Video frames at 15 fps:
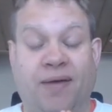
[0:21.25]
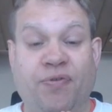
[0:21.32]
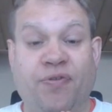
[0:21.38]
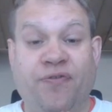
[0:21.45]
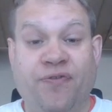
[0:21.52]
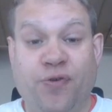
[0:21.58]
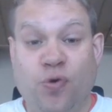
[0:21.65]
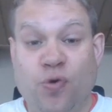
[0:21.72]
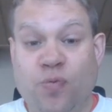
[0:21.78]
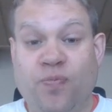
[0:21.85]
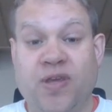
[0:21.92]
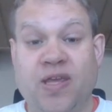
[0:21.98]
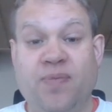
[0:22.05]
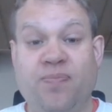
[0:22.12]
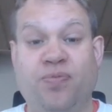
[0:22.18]
Few
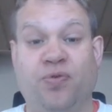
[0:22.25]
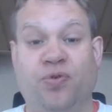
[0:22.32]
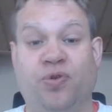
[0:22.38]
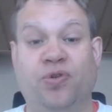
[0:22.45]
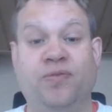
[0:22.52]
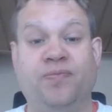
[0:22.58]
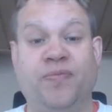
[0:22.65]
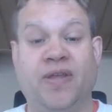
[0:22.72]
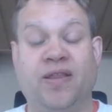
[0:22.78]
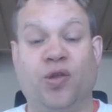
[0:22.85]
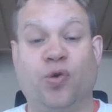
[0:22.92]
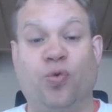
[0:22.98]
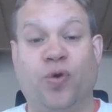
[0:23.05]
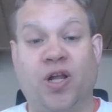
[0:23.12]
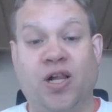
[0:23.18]
people in
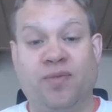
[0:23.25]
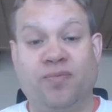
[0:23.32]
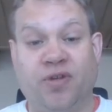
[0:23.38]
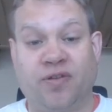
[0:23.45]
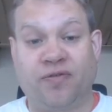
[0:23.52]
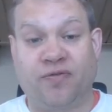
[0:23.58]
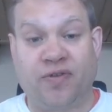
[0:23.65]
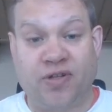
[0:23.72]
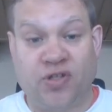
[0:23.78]
the realm of